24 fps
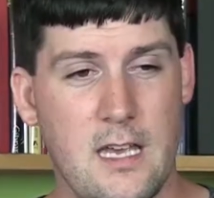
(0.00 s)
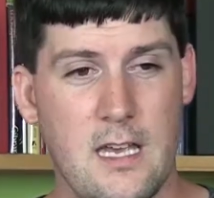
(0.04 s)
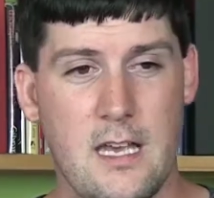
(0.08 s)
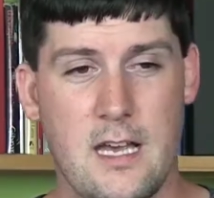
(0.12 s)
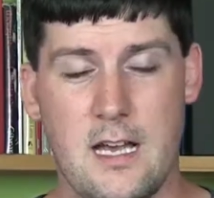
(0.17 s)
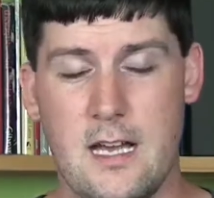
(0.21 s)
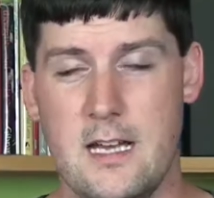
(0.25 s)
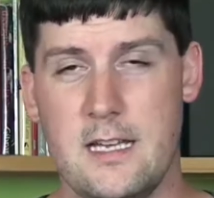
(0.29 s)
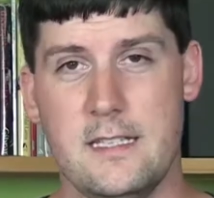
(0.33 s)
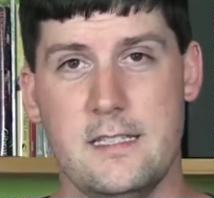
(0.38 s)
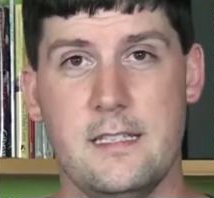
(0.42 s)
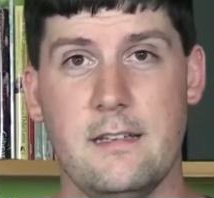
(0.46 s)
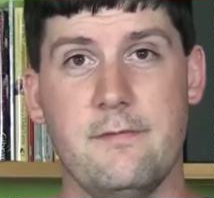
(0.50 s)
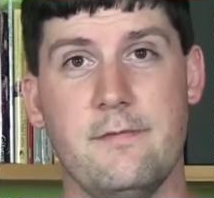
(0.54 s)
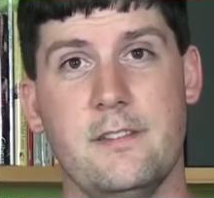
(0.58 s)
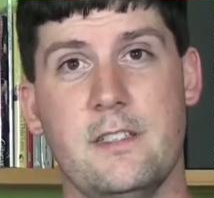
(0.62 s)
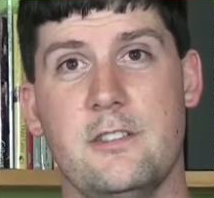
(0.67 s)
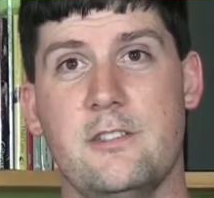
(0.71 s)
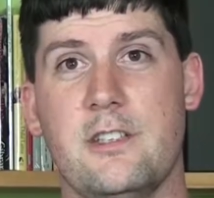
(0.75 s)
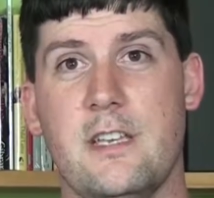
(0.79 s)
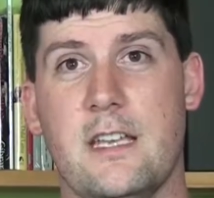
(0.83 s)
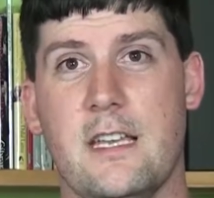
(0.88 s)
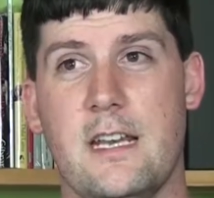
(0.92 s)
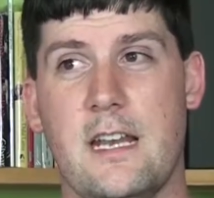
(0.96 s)
Definitely
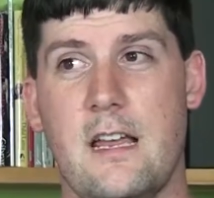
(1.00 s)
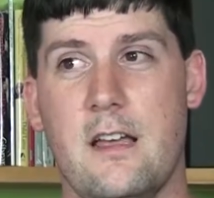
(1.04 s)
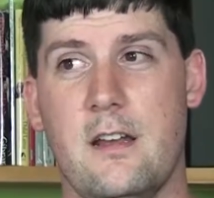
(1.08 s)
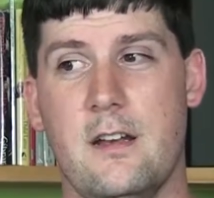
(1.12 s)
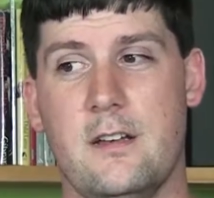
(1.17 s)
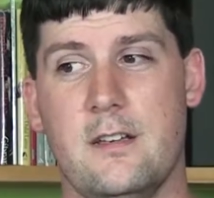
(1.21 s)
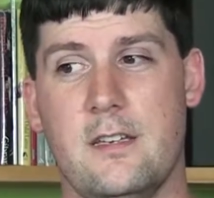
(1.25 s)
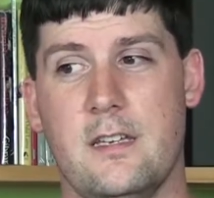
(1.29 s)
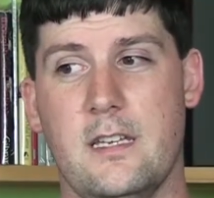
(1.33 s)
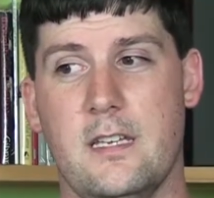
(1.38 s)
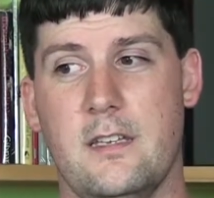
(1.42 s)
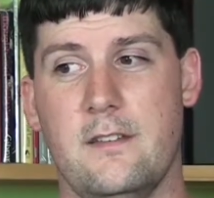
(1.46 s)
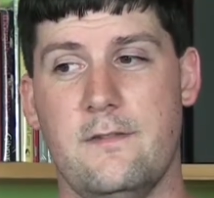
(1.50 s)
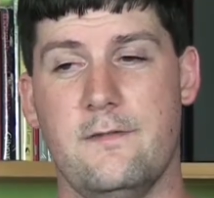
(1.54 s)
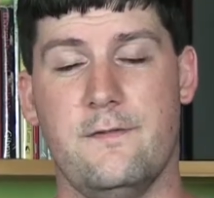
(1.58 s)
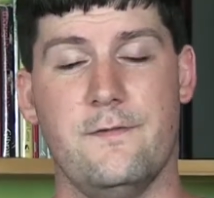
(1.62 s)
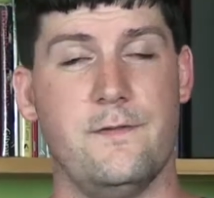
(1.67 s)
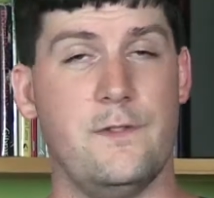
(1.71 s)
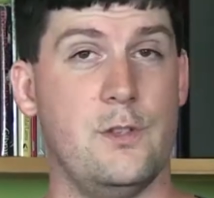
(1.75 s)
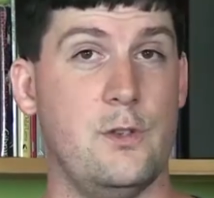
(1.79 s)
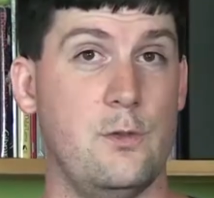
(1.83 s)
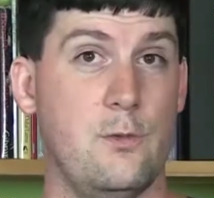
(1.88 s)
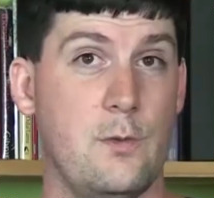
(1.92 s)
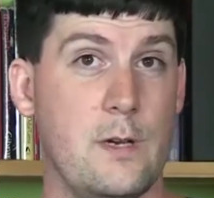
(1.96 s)
check it out
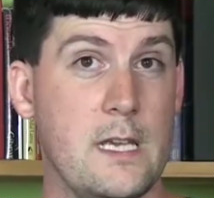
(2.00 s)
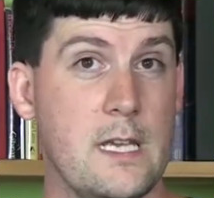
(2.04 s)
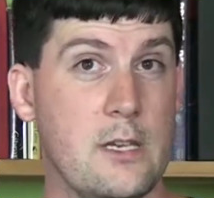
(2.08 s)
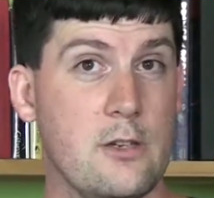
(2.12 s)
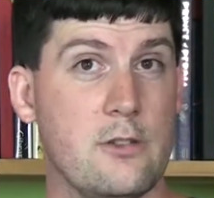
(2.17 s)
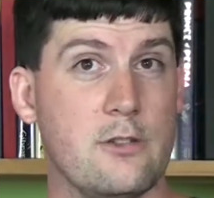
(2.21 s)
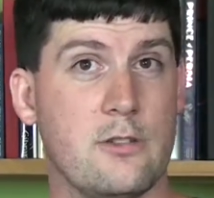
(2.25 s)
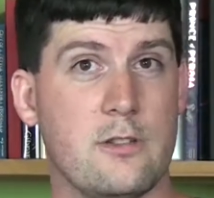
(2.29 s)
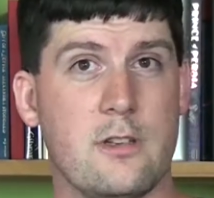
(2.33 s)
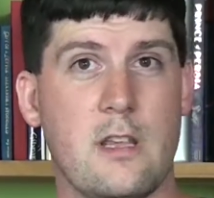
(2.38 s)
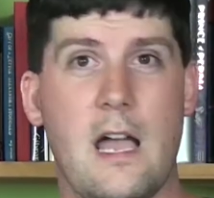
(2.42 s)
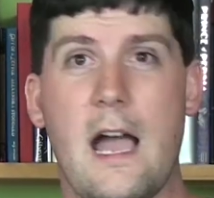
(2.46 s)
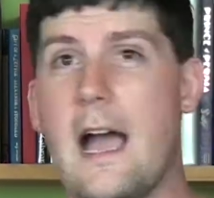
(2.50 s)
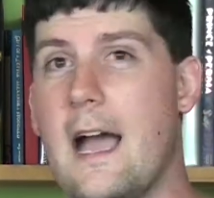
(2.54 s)
if you wish.